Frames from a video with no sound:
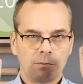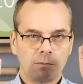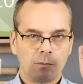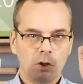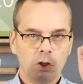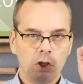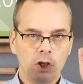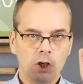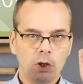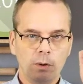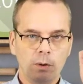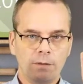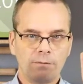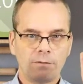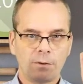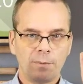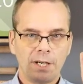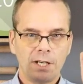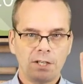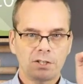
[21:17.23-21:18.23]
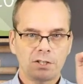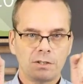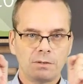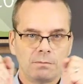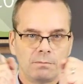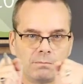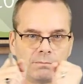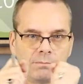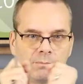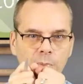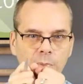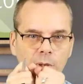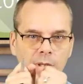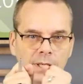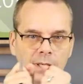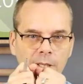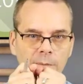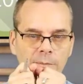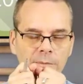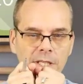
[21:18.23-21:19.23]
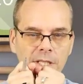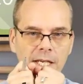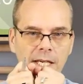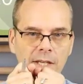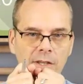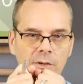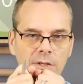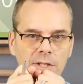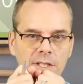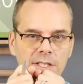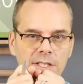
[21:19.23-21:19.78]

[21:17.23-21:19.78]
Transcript: new information, putting them together and